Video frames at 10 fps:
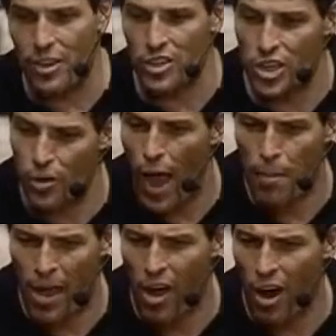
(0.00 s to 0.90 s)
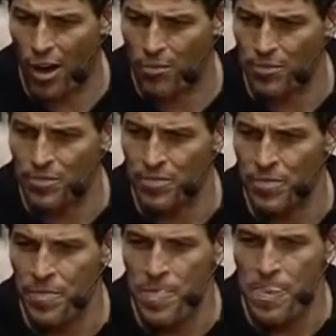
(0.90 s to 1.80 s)
and then she grabbed my arm,
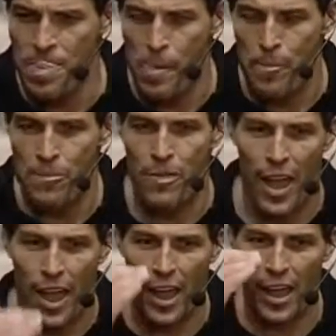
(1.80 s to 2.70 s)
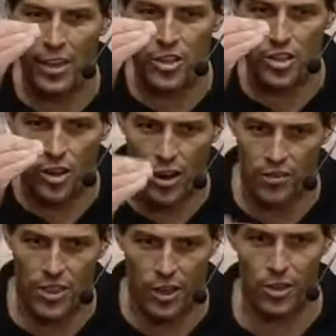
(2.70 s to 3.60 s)
and she started to have
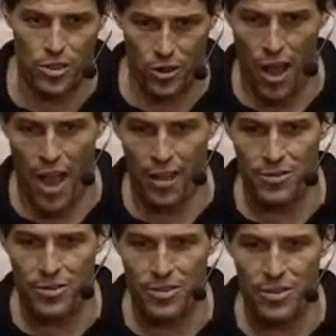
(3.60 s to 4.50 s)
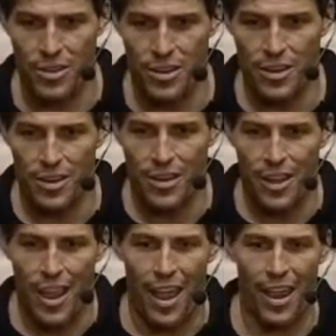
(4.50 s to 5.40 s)
tears in her
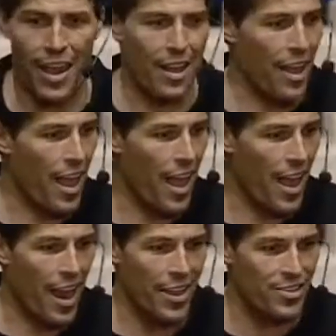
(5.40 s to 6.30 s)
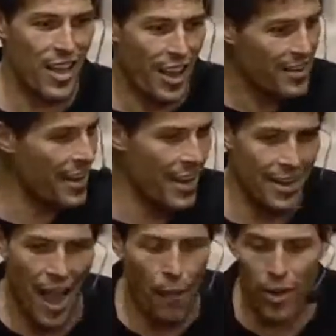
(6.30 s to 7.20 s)
eyes. And I said,
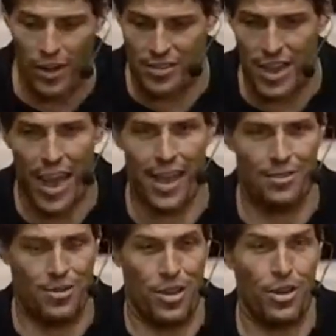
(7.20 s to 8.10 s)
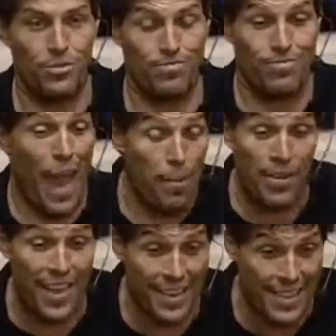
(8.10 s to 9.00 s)
I wanted to say, Happy
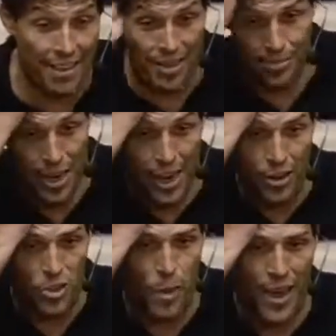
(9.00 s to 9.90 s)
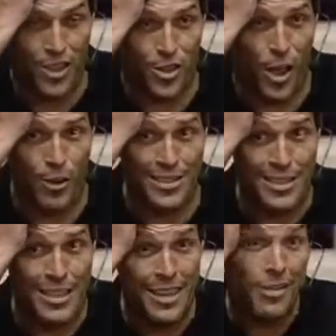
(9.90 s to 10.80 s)
Thanksgiving, but I didn't know Spanish, so I went,
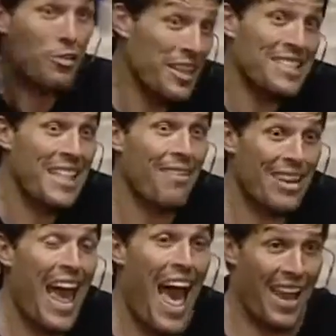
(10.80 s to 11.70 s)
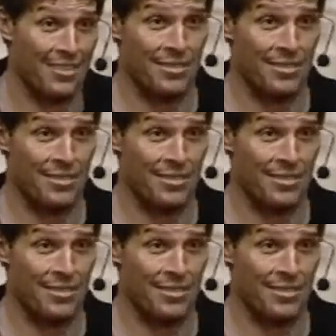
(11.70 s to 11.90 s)
Feliz Navidad.